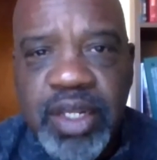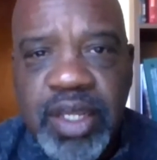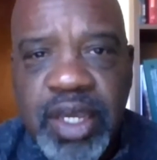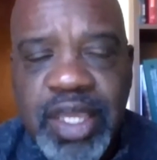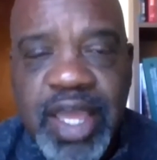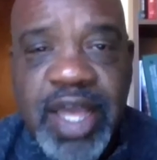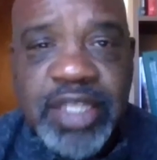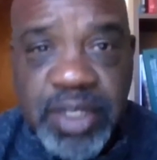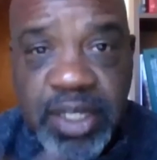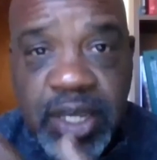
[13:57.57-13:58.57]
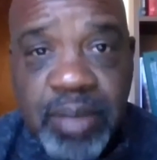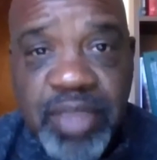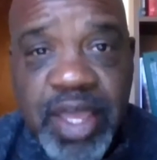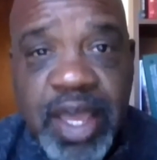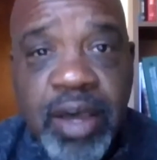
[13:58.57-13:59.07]
he asked me to come
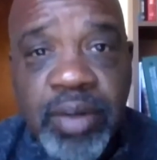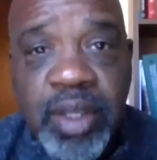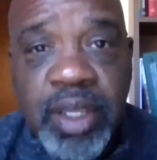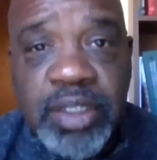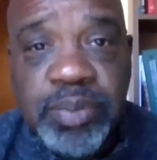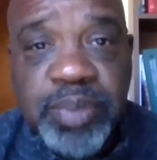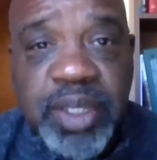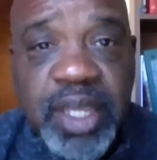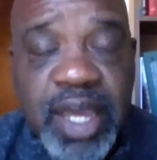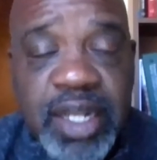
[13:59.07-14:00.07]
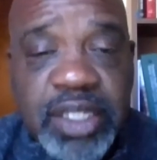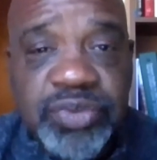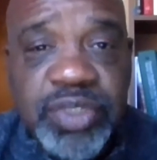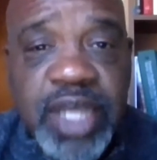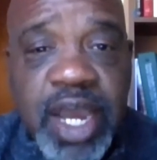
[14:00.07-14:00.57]
down and speak at his
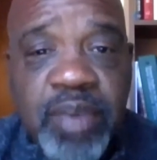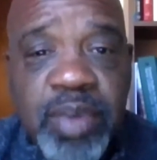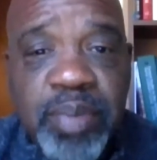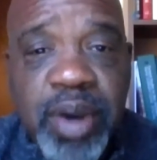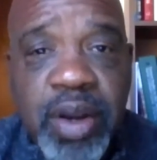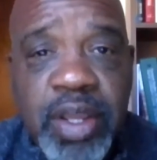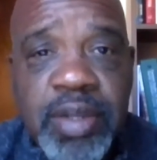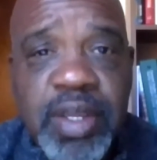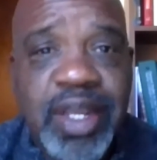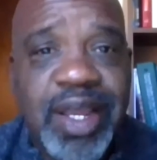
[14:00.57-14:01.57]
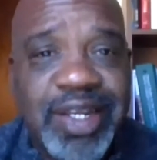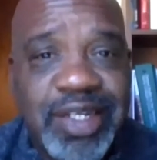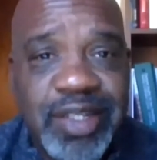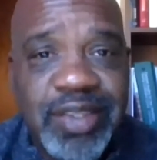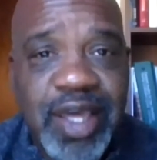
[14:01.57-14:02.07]
retirement party, and I
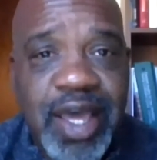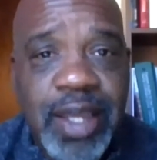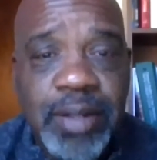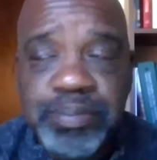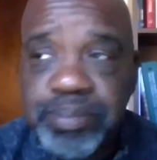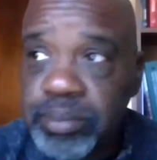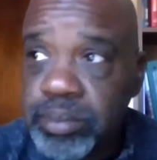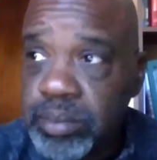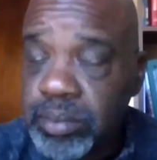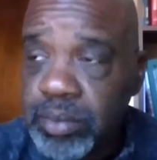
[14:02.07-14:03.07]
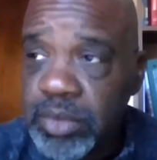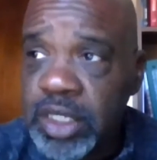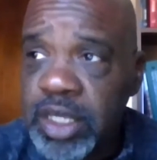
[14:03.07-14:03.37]
did that. And